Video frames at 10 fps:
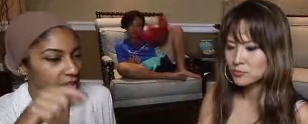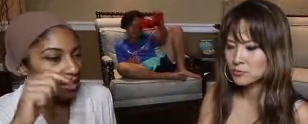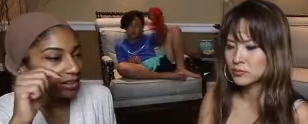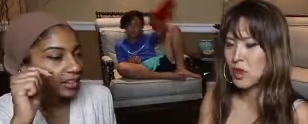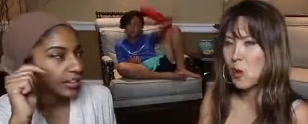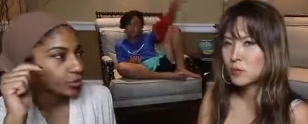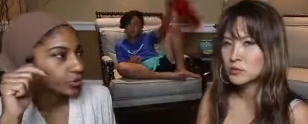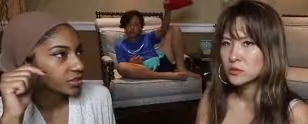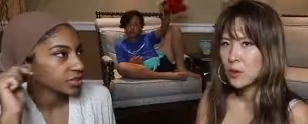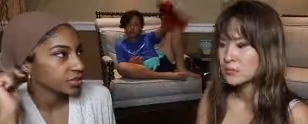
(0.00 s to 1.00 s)
Speaker 1: mm -hmm. that
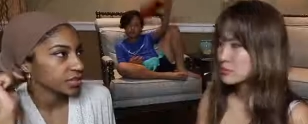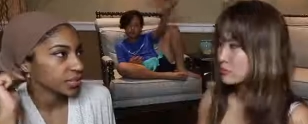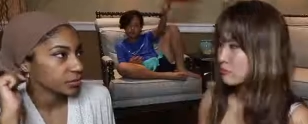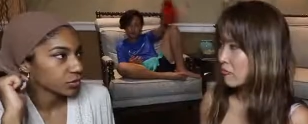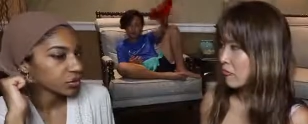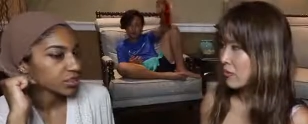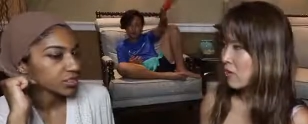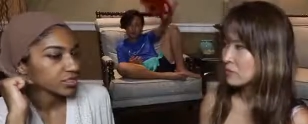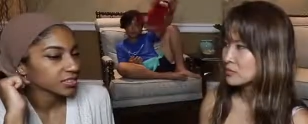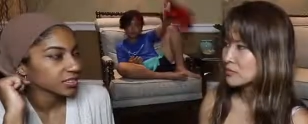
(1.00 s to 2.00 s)
uses the same
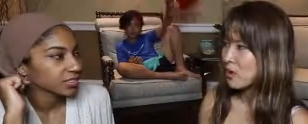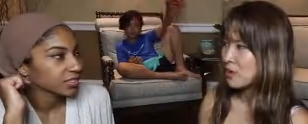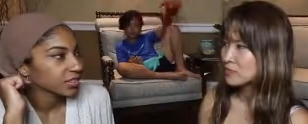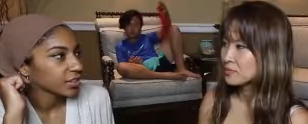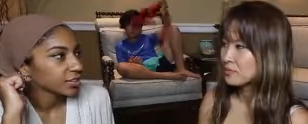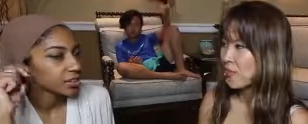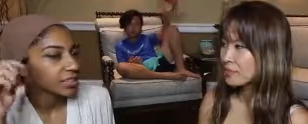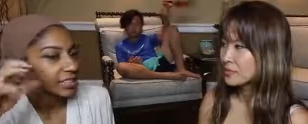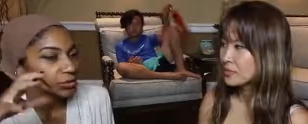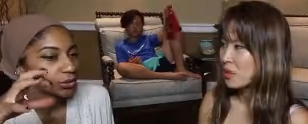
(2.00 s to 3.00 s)
sauce.
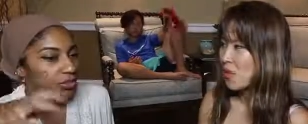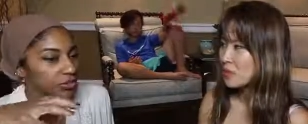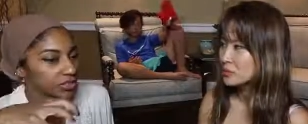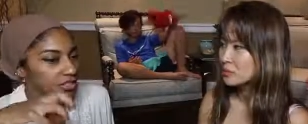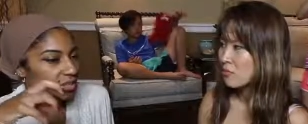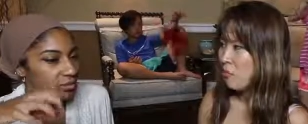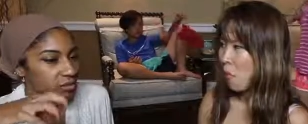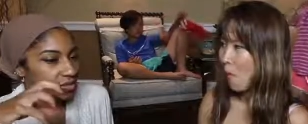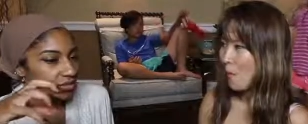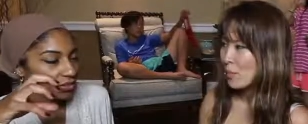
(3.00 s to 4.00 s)
So like you can use the same
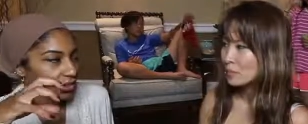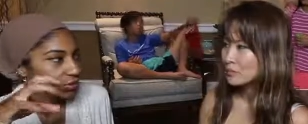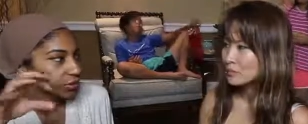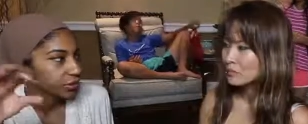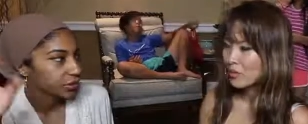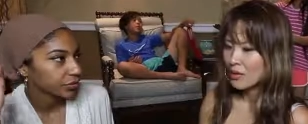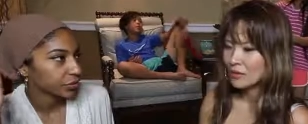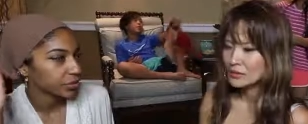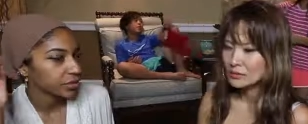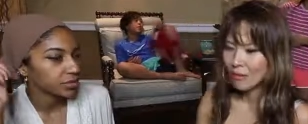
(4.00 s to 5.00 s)
sauce for even for
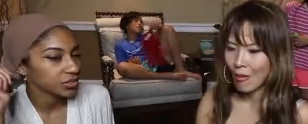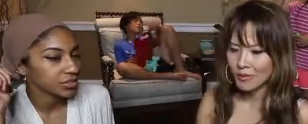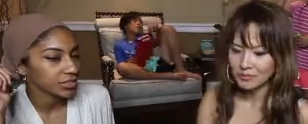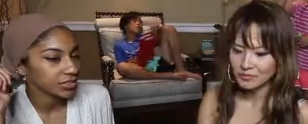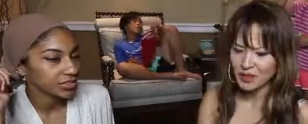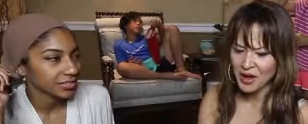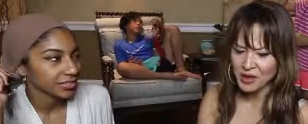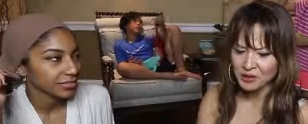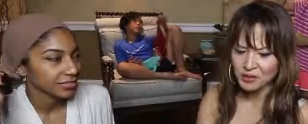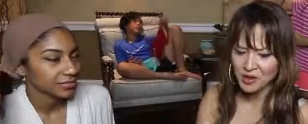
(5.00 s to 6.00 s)
different meals.
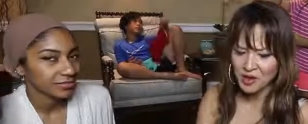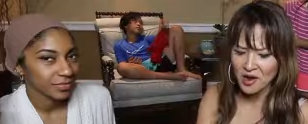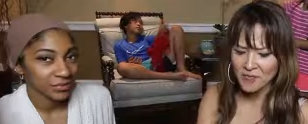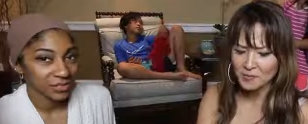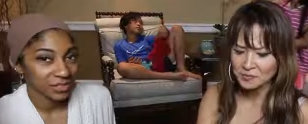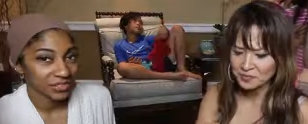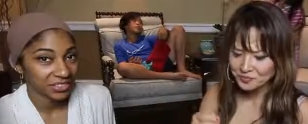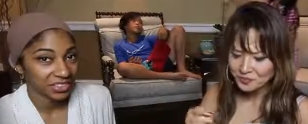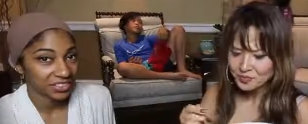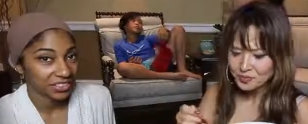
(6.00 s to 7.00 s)
Yeah.
Speaker 2: Oh my god. I, for
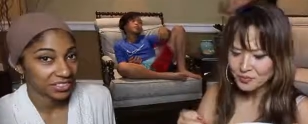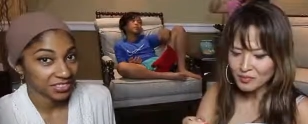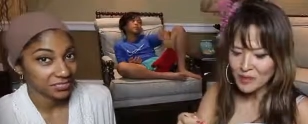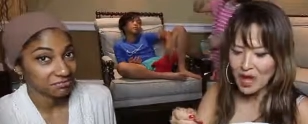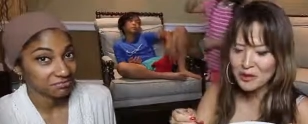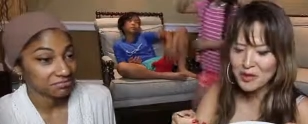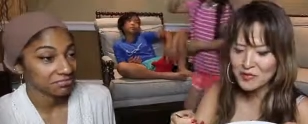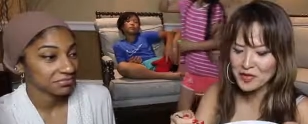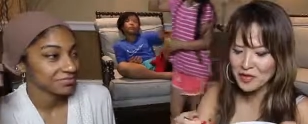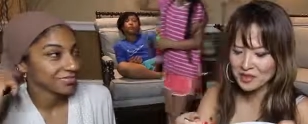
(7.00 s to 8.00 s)
different dishes. I would
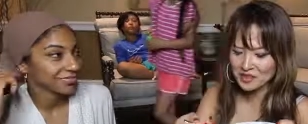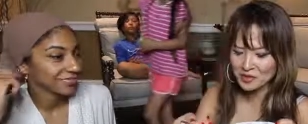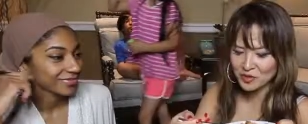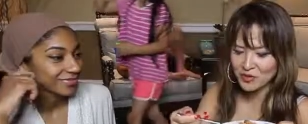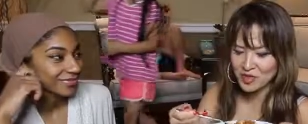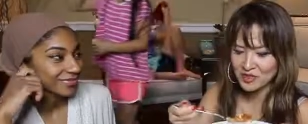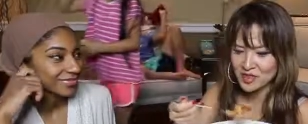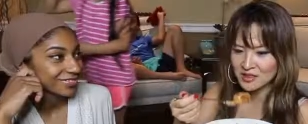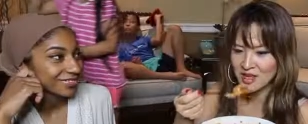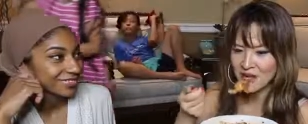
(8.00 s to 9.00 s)
definitely make this with rice
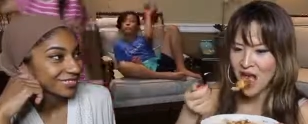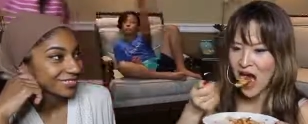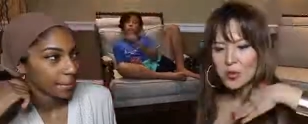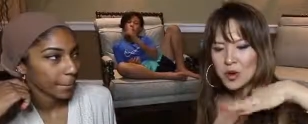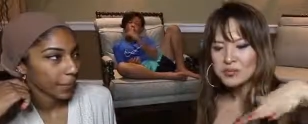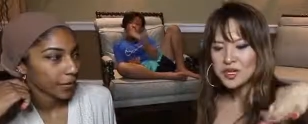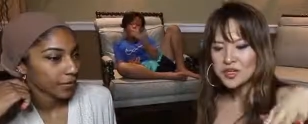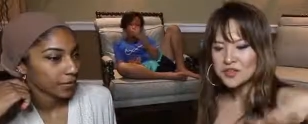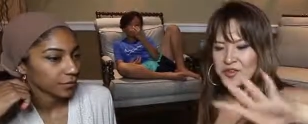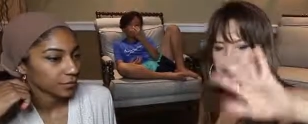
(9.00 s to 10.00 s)
next time. What I'm
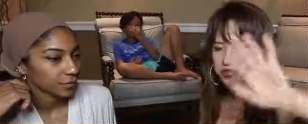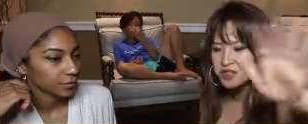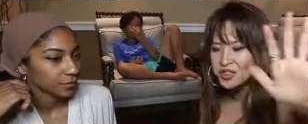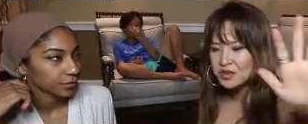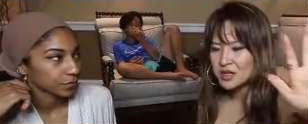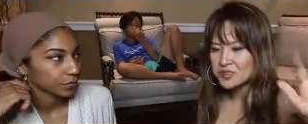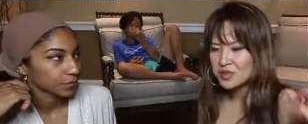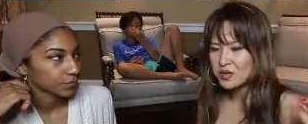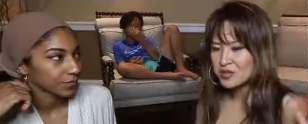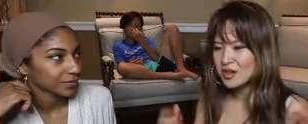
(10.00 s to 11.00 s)
saying is, if I was really
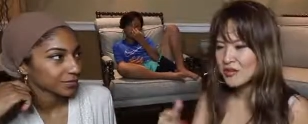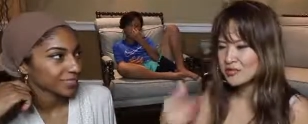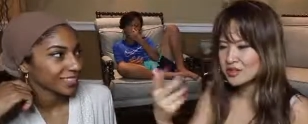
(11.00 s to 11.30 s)
lazy and wanted to have the